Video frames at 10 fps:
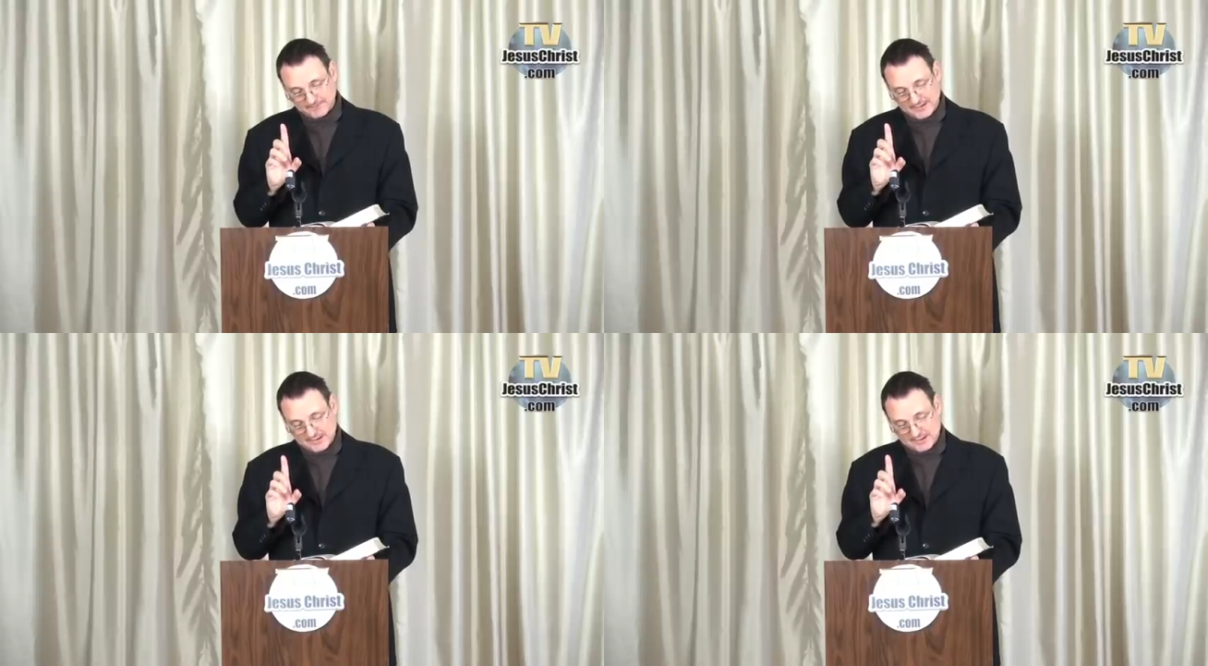
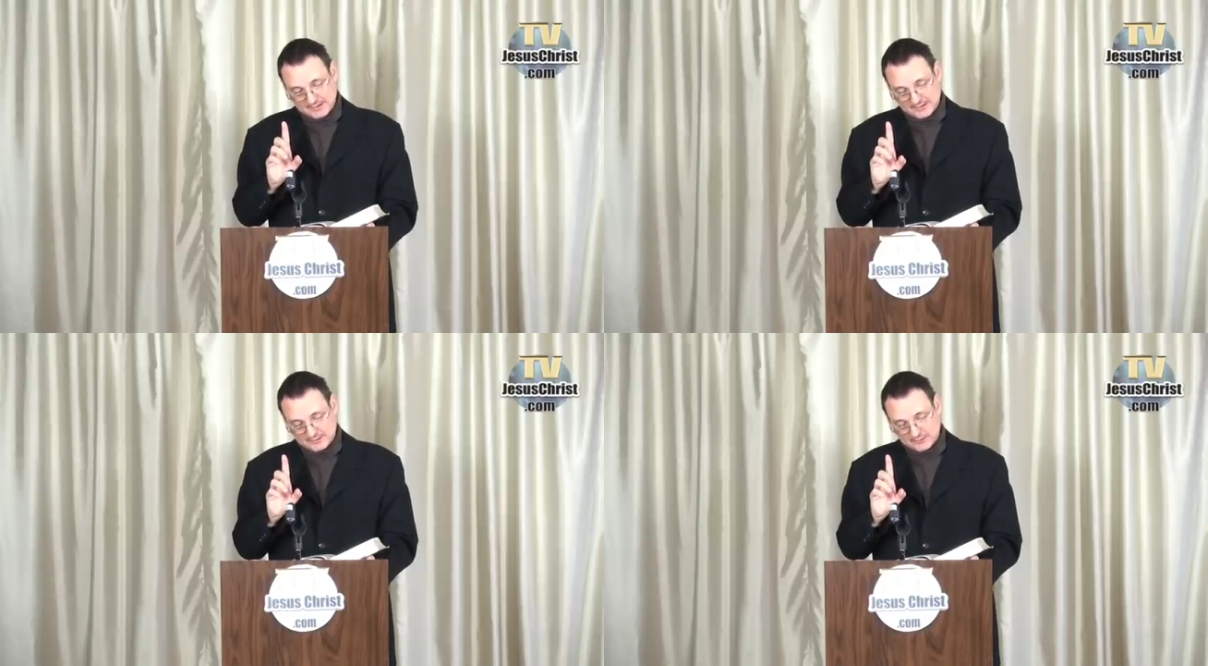
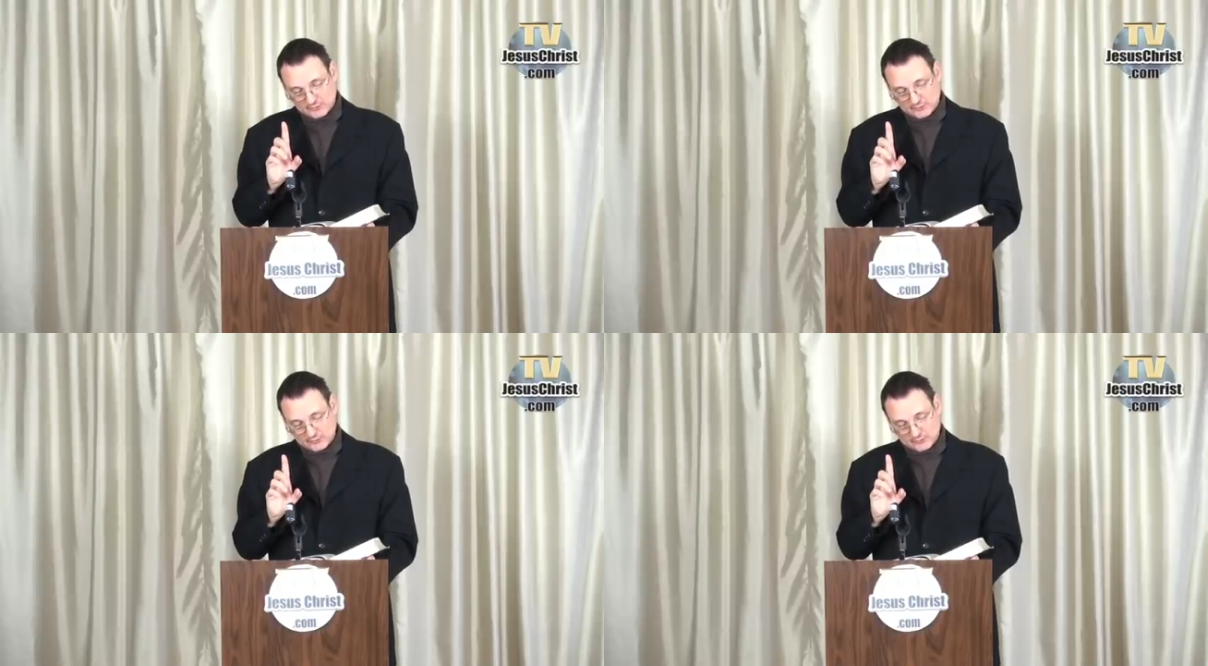
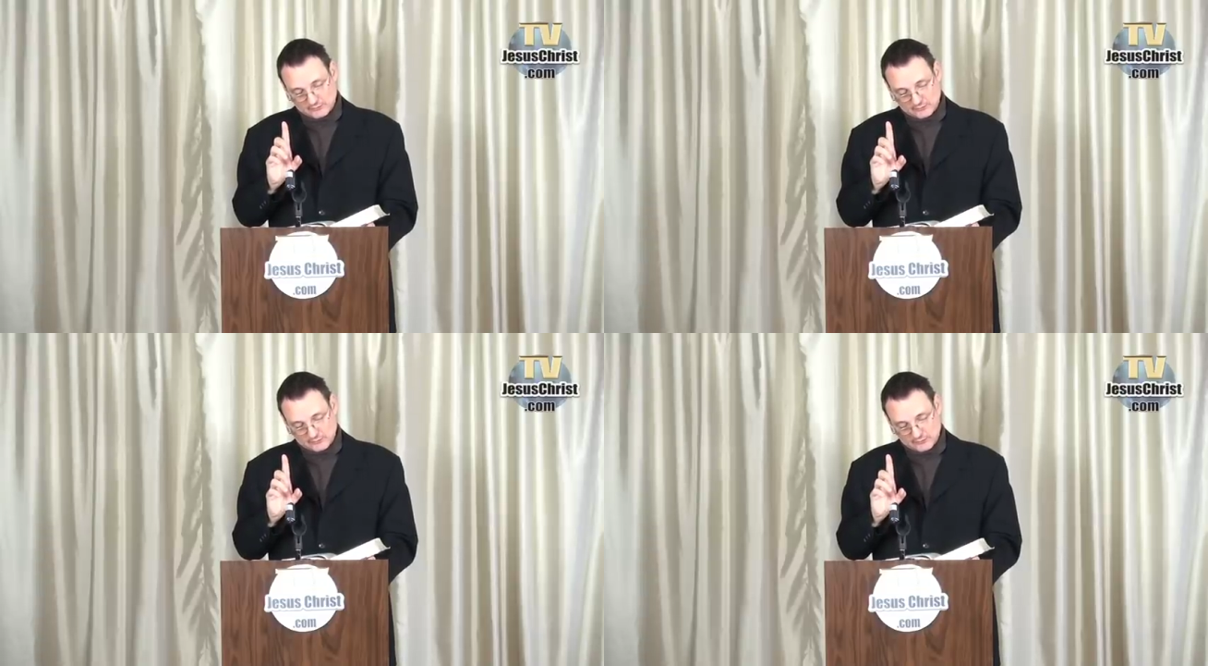
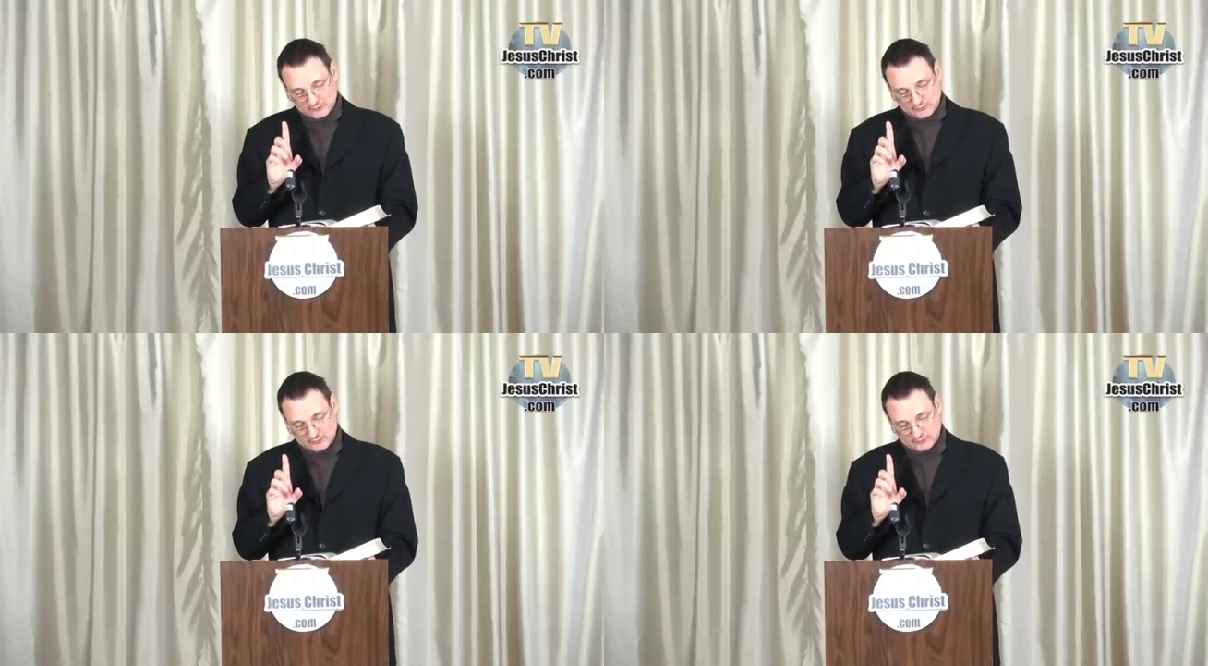
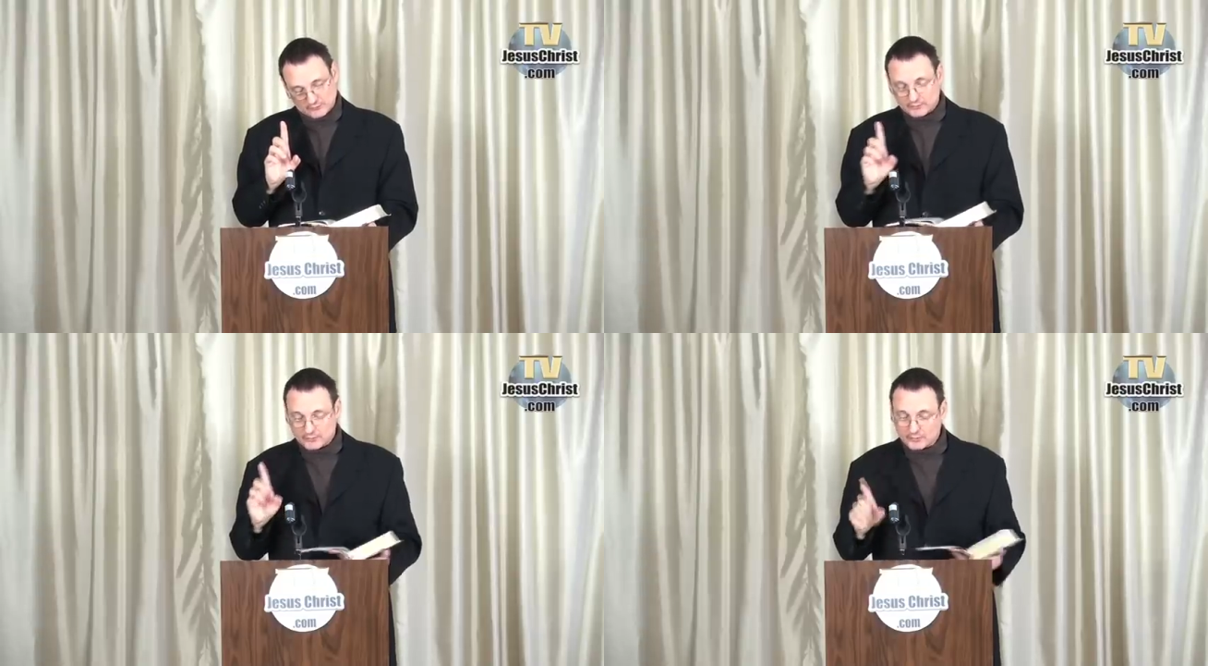
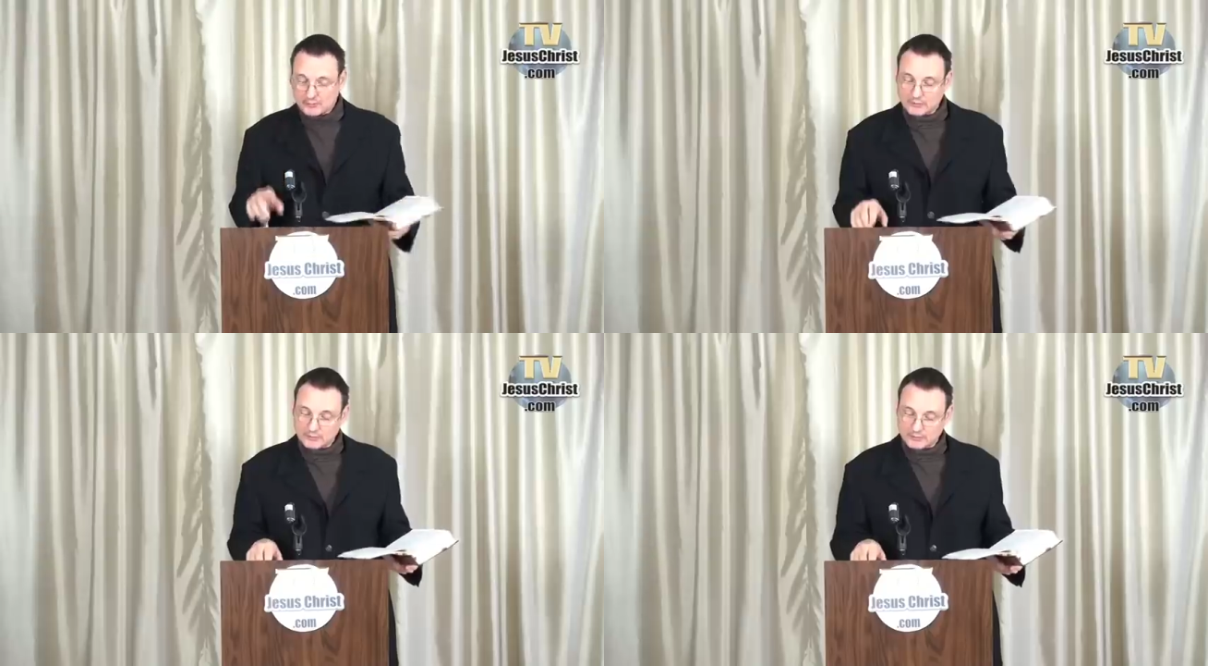
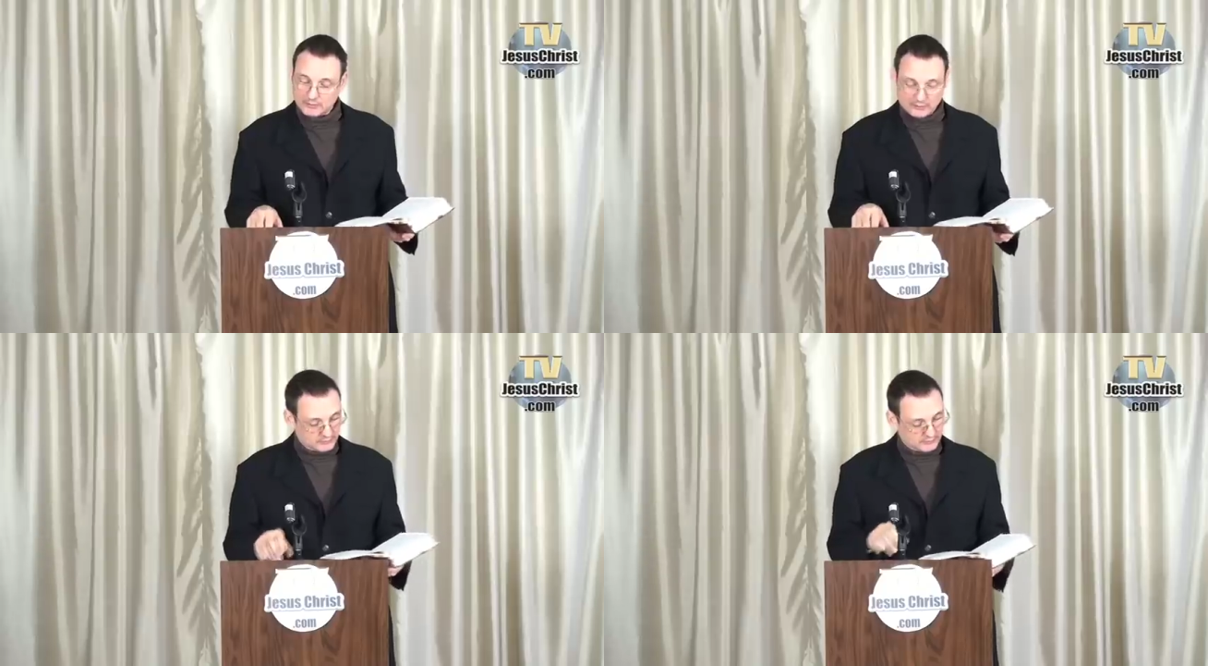
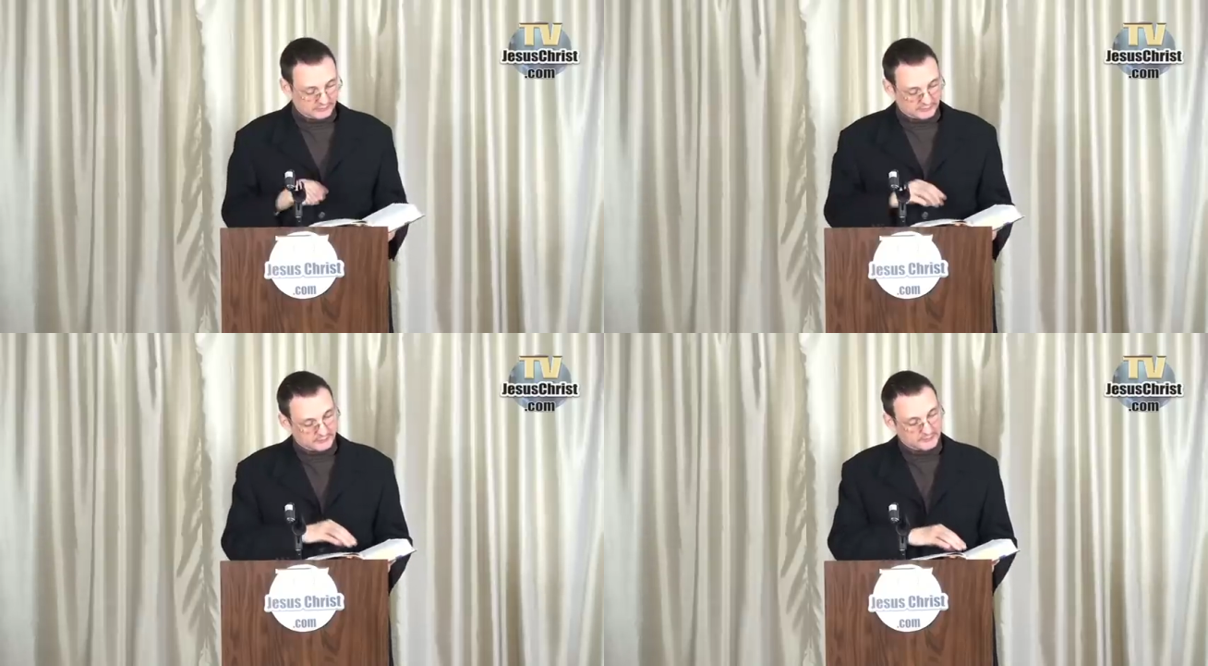
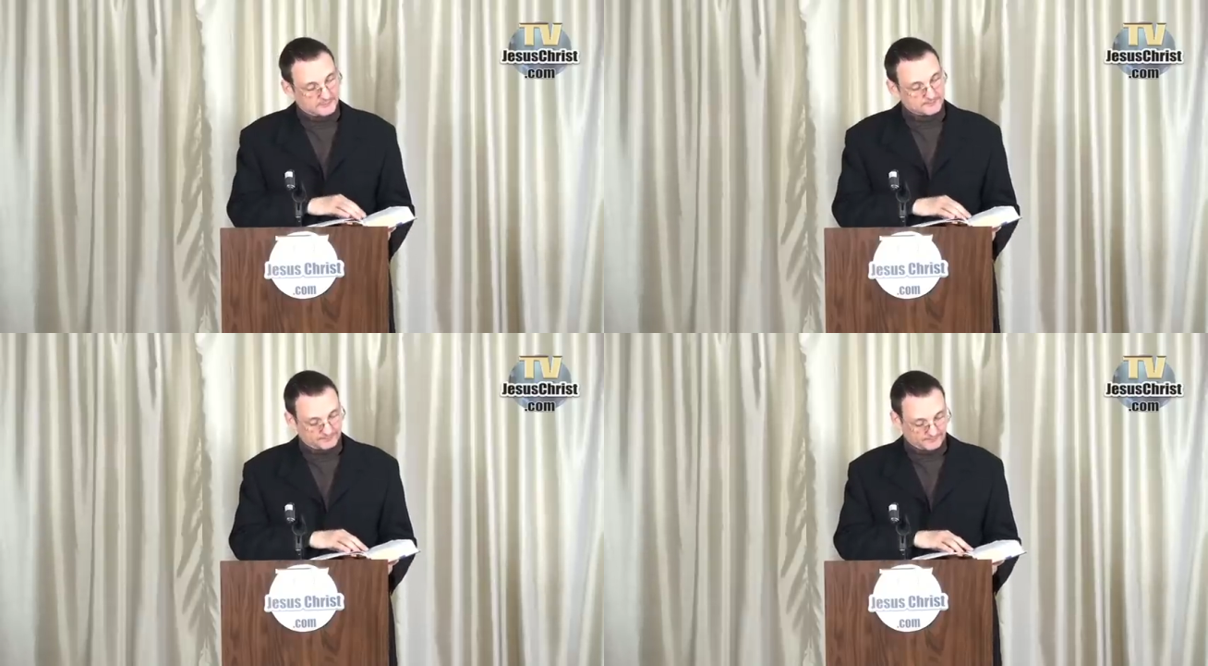(no one is talking)